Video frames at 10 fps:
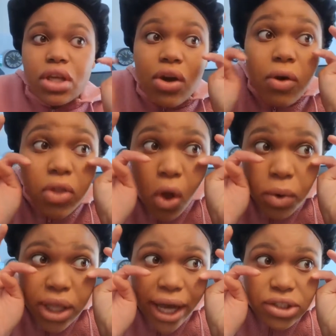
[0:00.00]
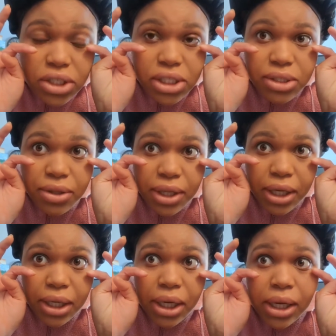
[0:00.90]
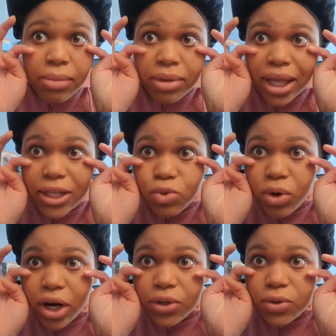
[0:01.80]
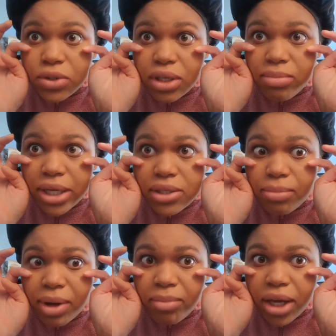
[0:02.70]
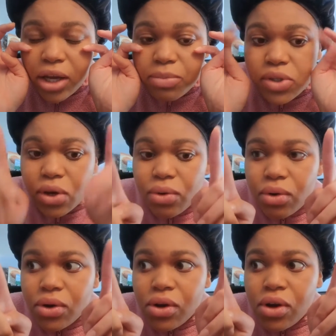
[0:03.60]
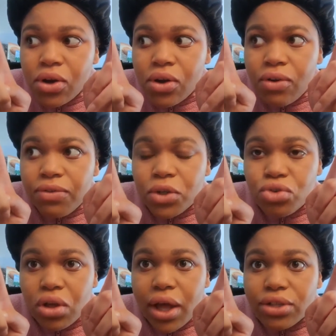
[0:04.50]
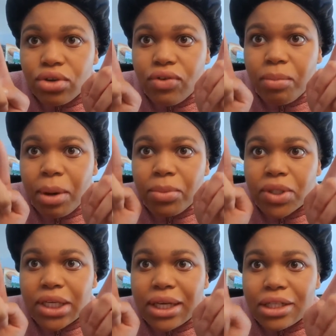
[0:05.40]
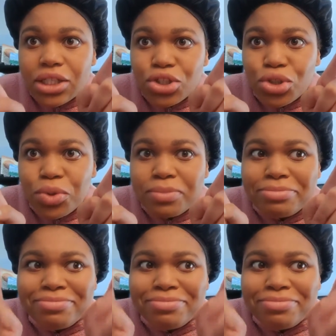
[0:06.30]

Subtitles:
I know lower lashes is a thing, but that's where I usually mess up my makeup. So future Alondra, remember to get a tissue.